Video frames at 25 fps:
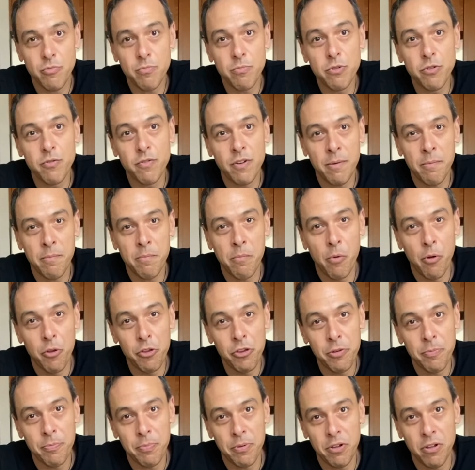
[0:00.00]
move up
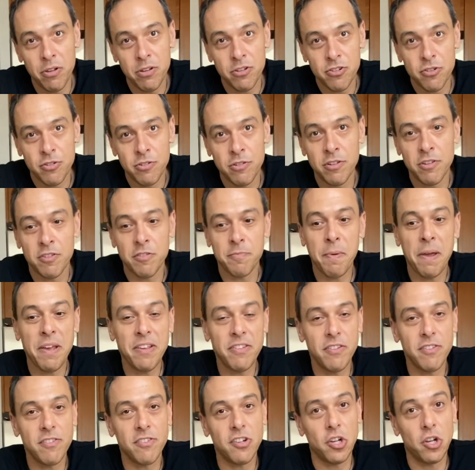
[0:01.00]
multiple
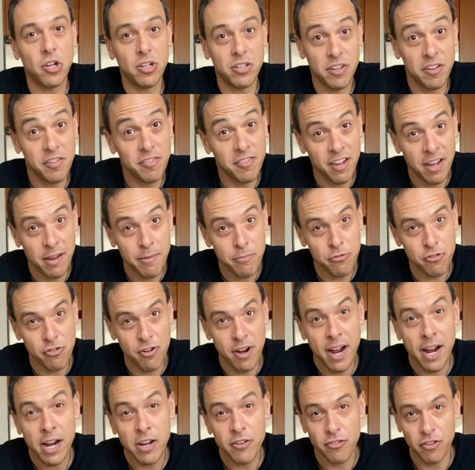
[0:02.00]
spaces along the same
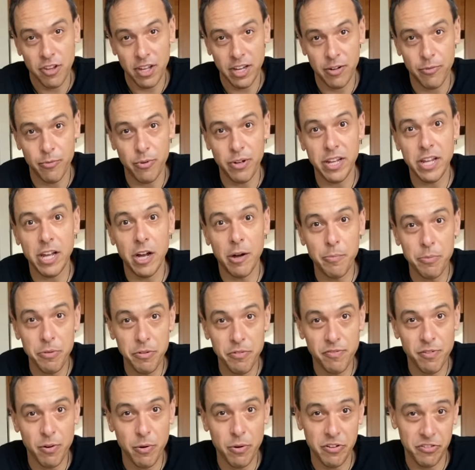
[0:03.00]
track, so they can really help you
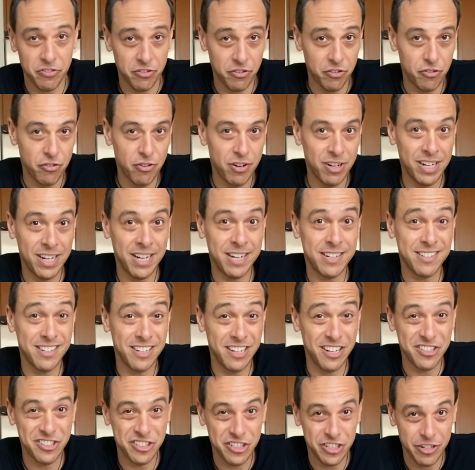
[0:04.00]
focus on trying to get to
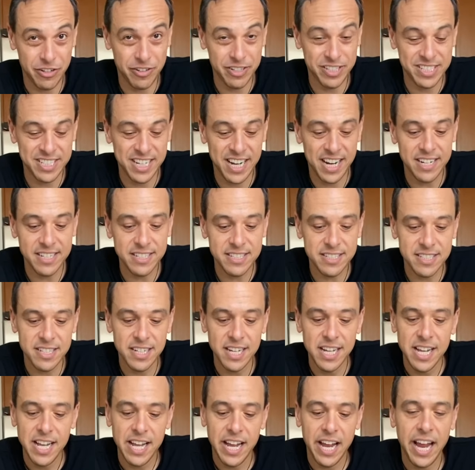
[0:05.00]
legendary status.
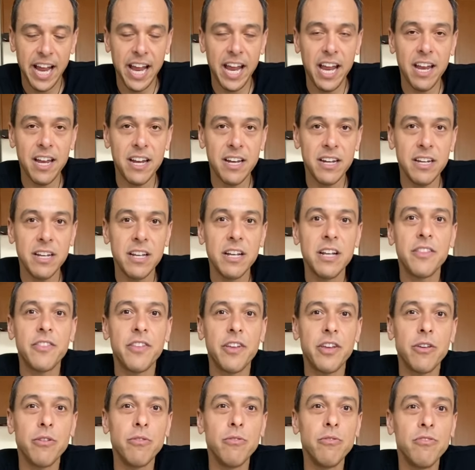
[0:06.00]
And they
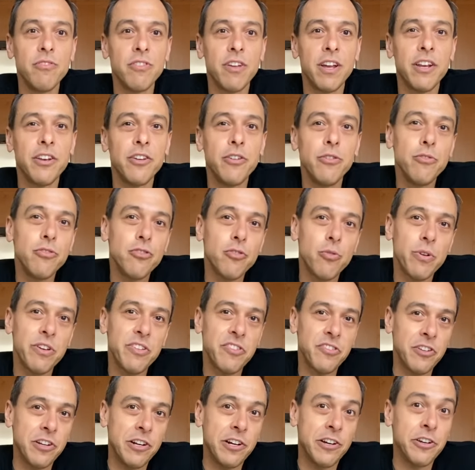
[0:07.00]
use a new
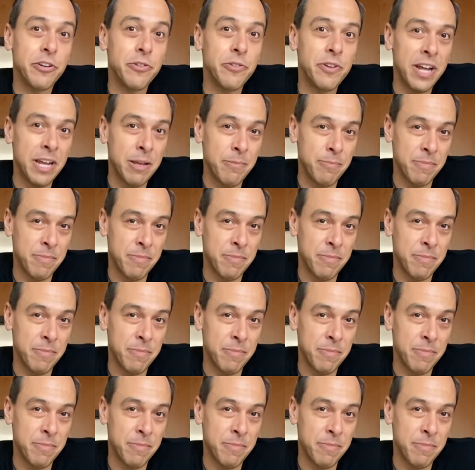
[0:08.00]
twist on our Unite